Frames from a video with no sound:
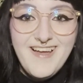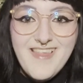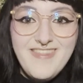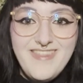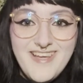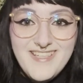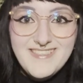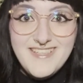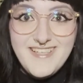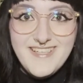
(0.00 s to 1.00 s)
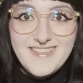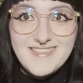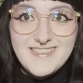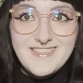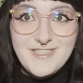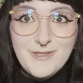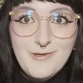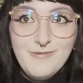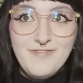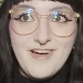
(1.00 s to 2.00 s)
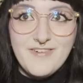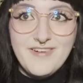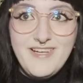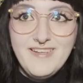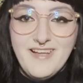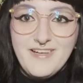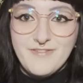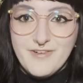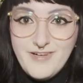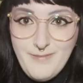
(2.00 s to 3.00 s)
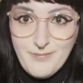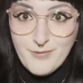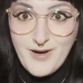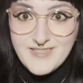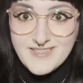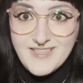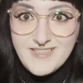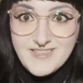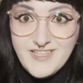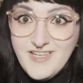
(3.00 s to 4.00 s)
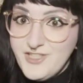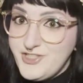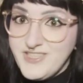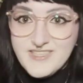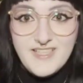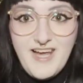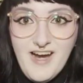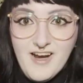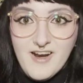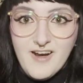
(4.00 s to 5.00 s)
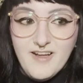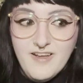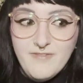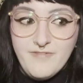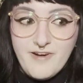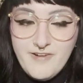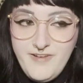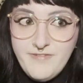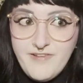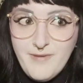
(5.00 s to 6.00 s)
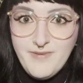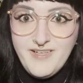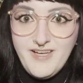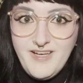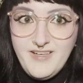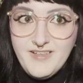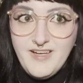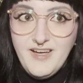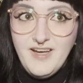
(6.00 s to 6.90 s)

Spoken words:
This is still very present. She's there, very feminine.